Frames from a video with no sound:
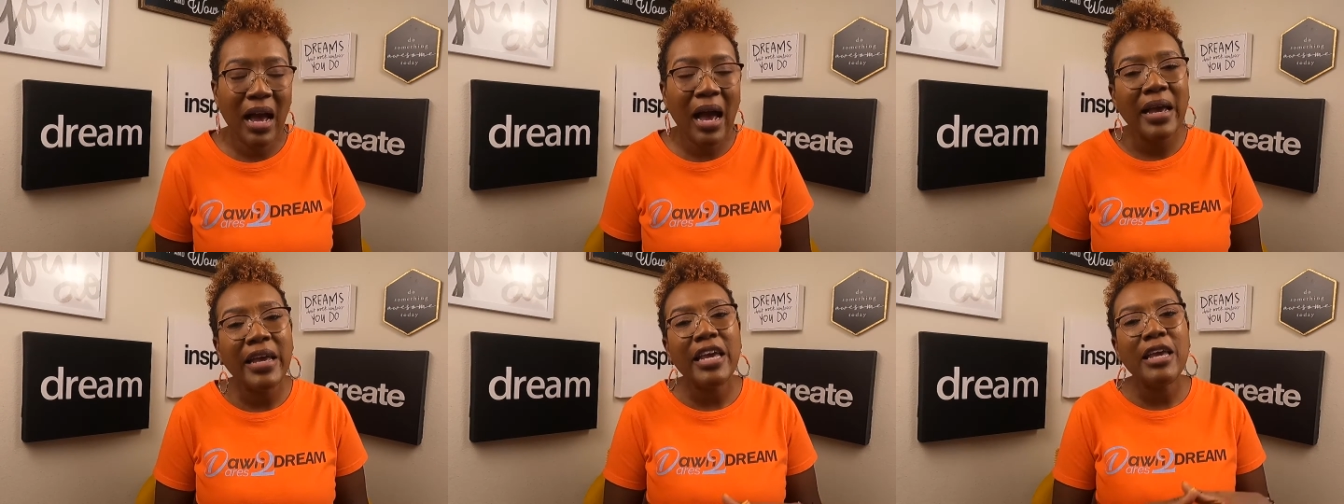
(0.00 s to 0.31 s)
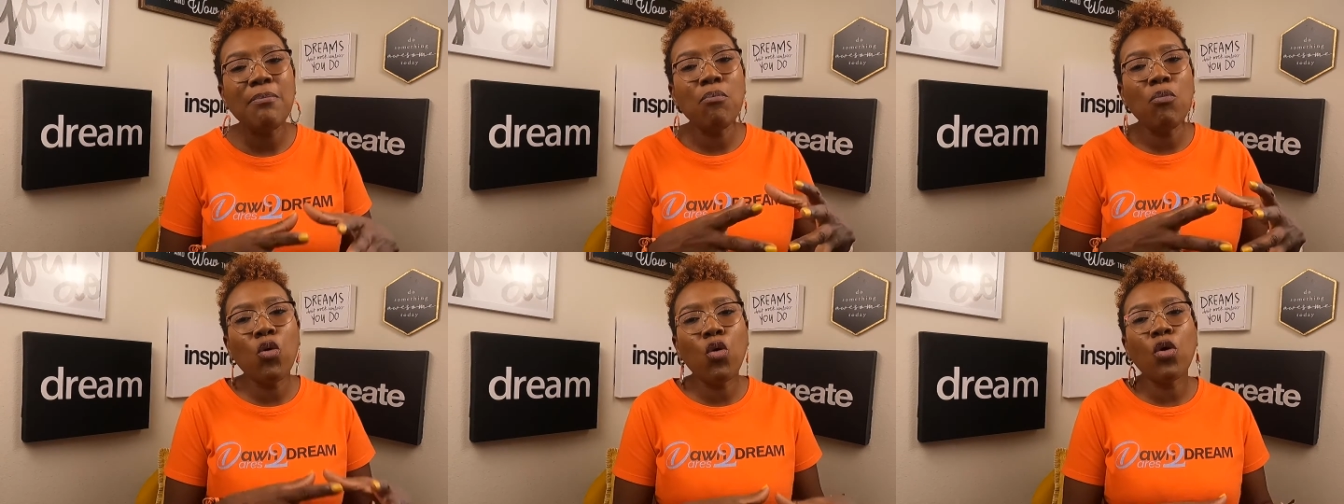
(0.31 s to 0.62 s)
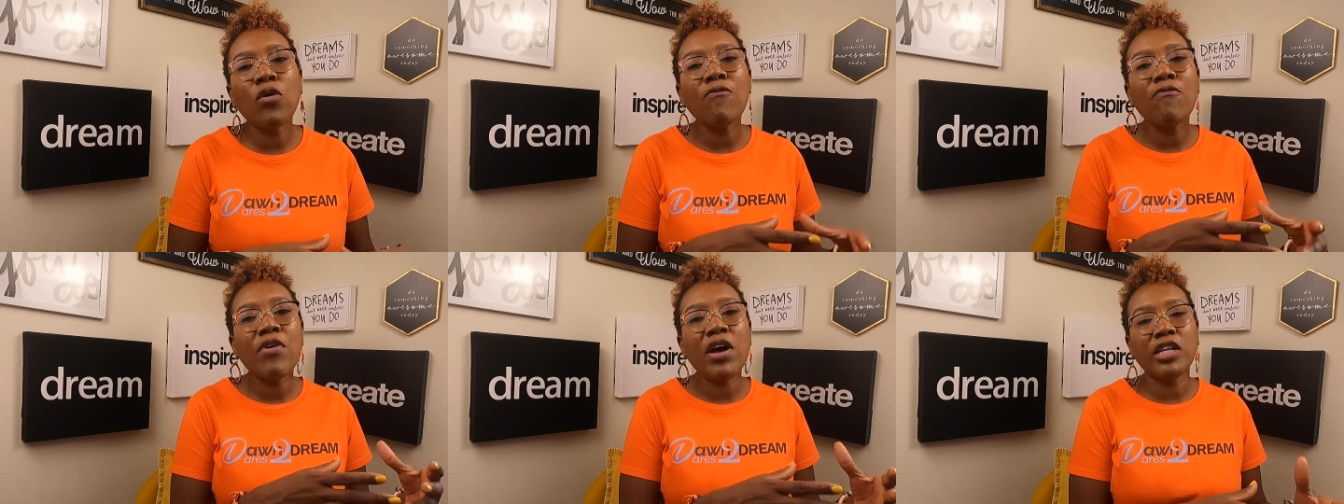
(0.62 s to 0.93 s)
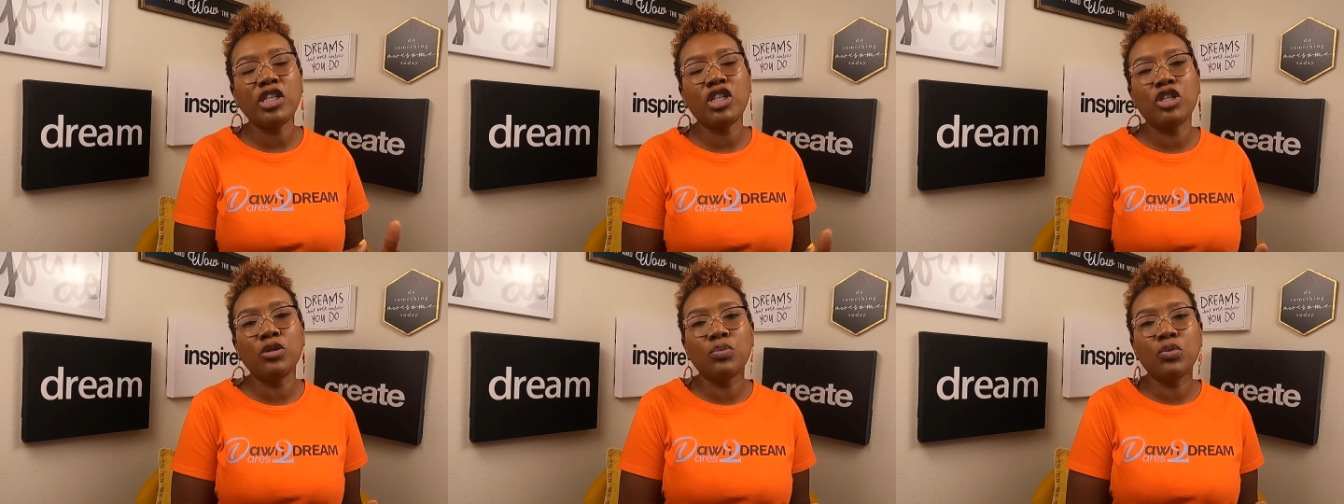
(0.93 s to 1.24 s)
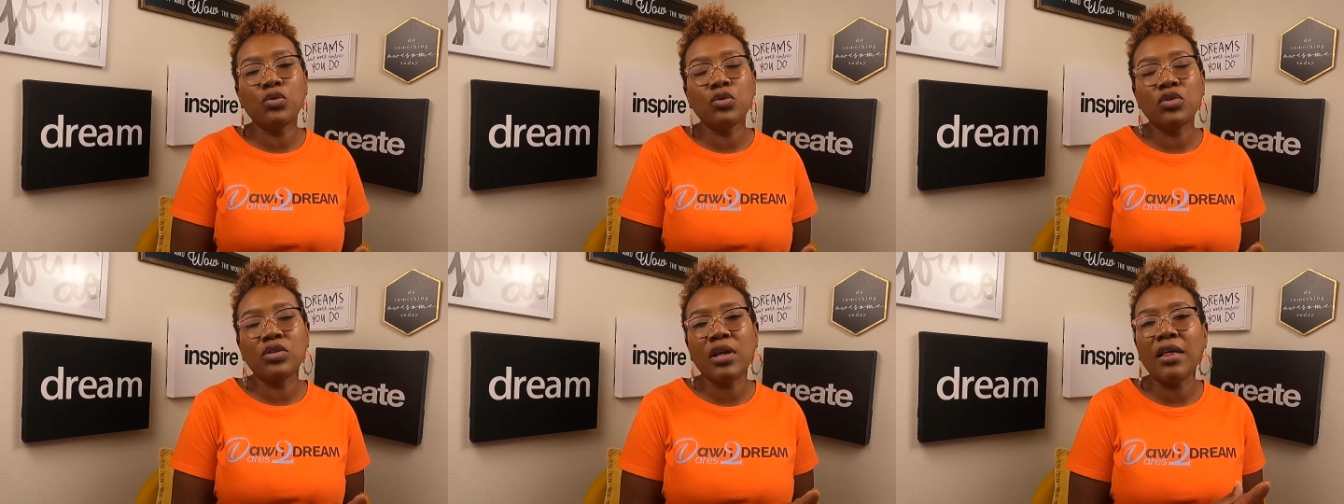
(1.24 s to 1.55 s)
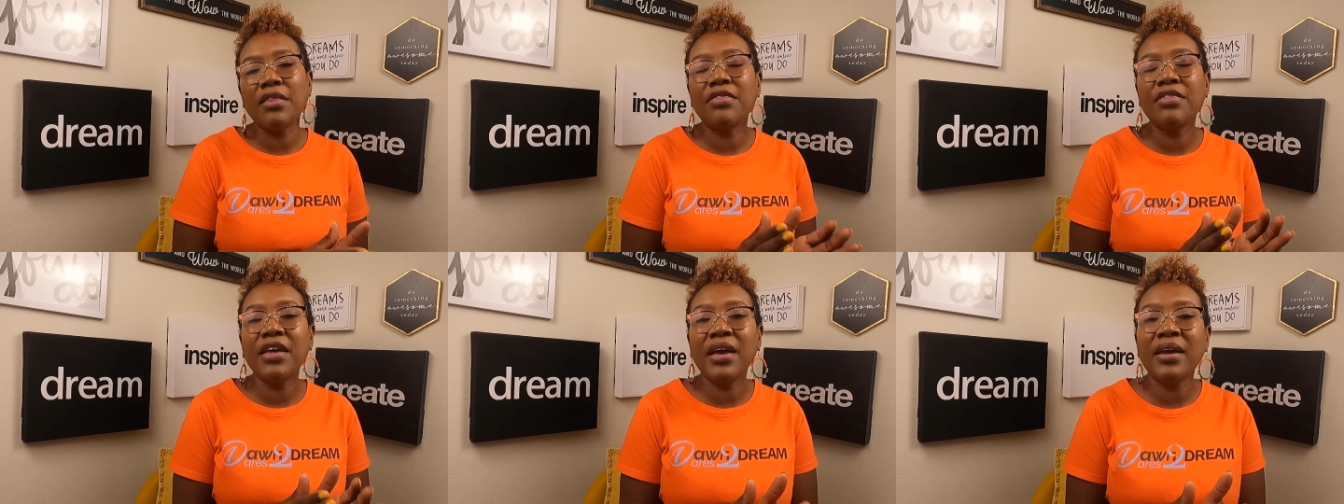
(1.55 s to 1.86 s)
I eat more vegetables
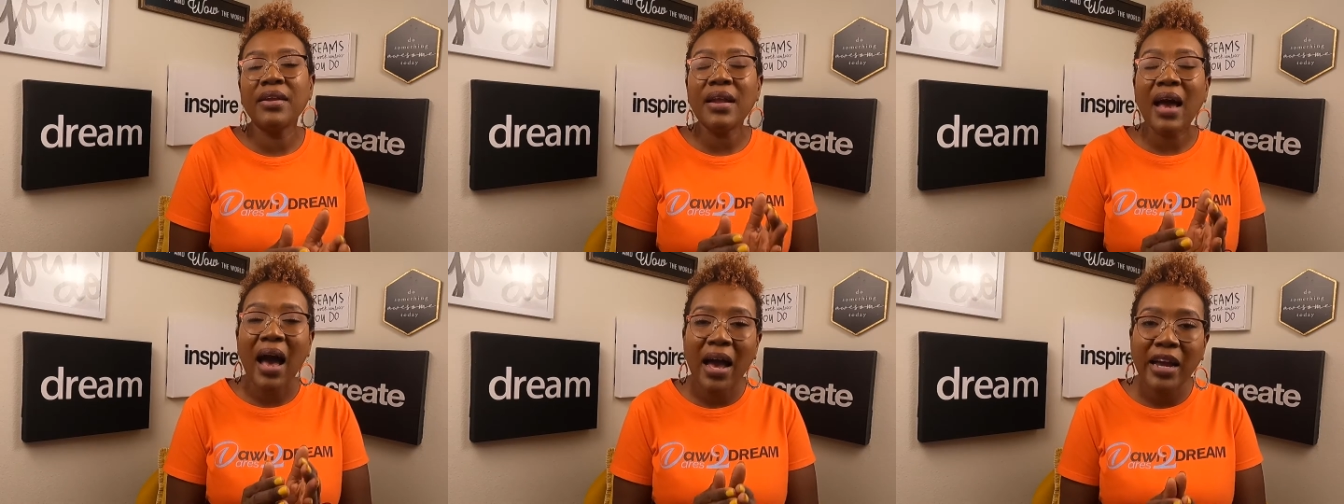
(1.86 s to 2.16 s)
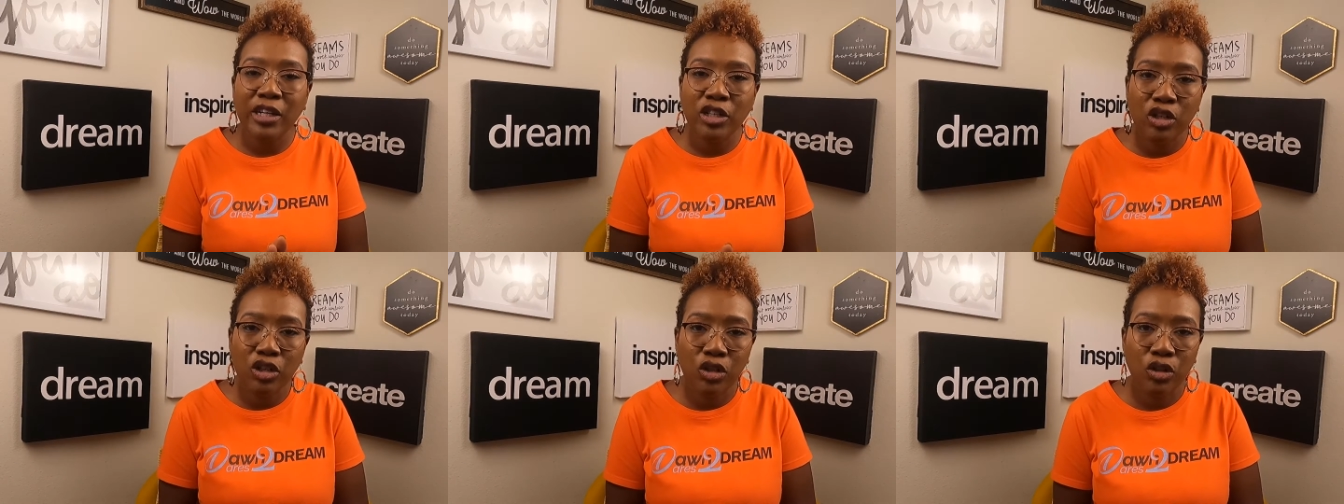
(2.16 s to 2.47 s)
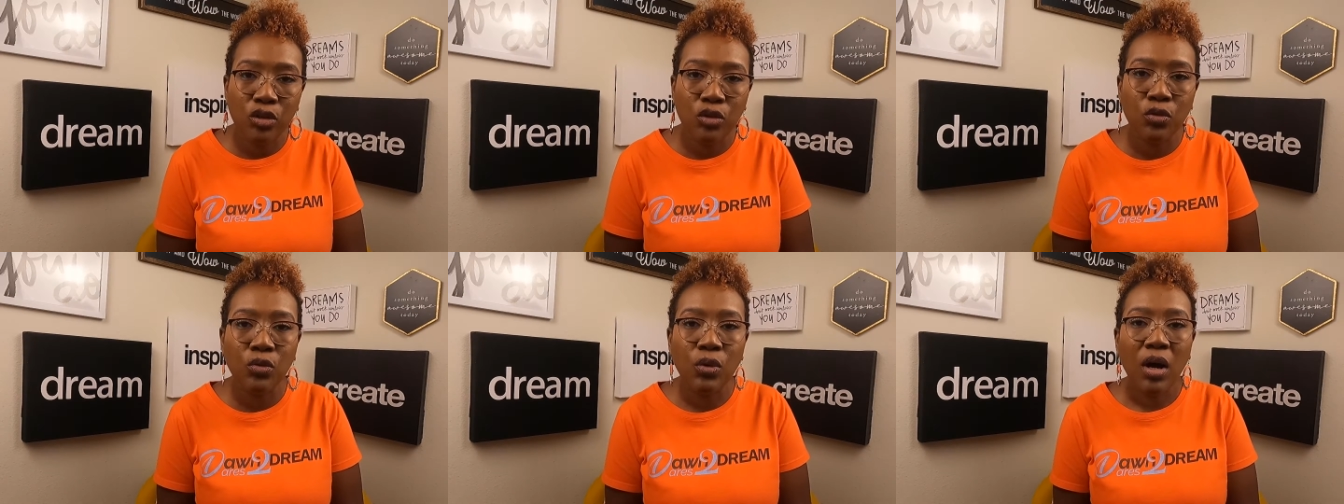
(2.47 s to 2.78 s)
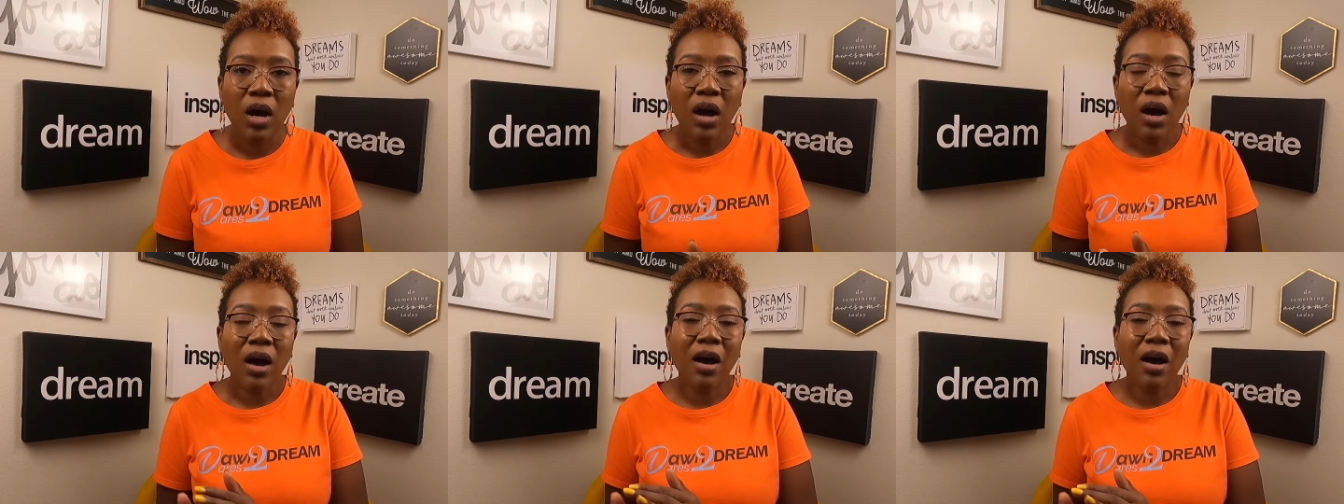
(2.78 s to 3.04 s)
than I do